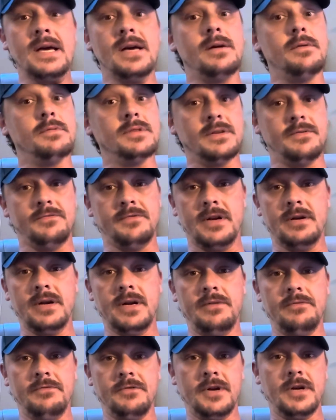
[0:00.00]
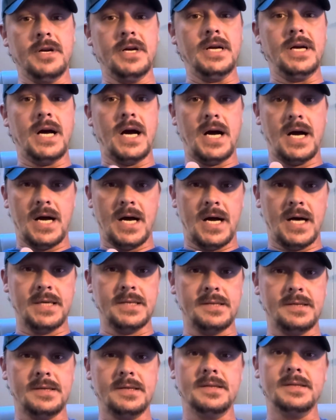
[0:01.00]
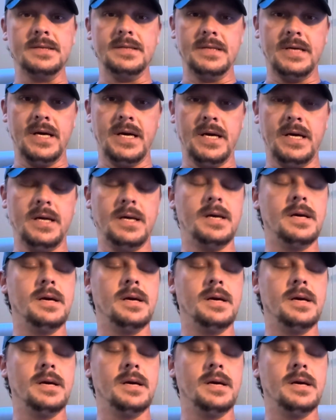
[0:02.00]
It was a very hot day.